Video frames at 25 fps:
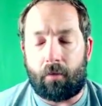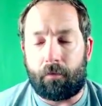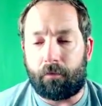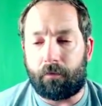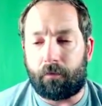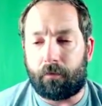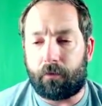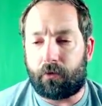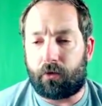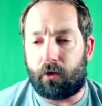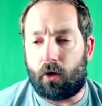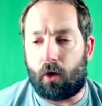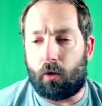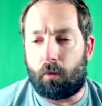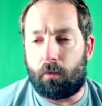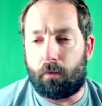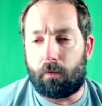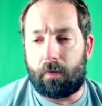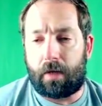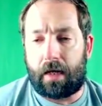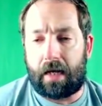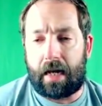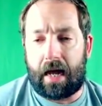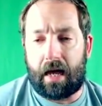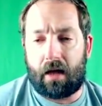So
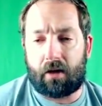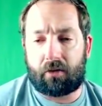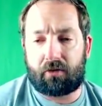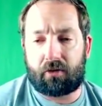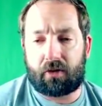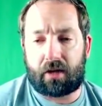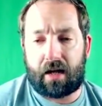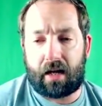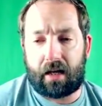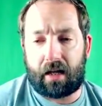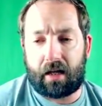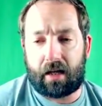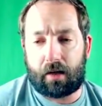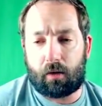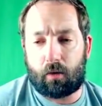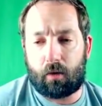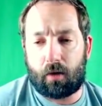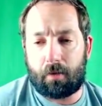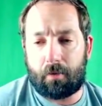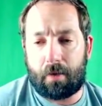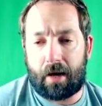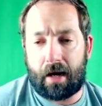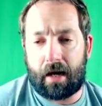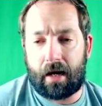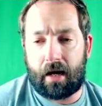me and Alex is kind of like
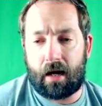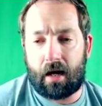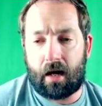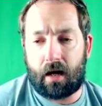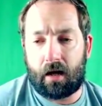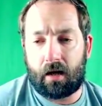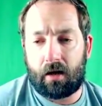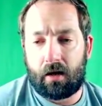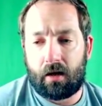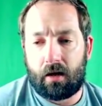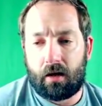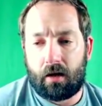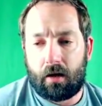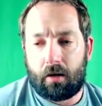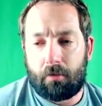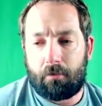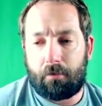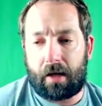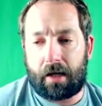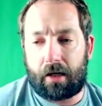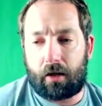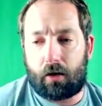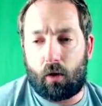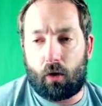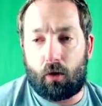one of my
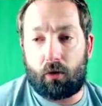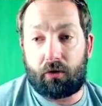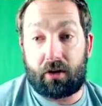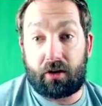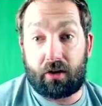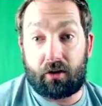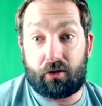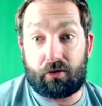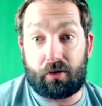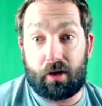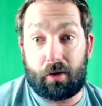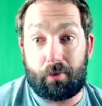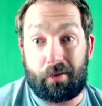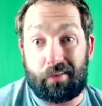goals in this trip.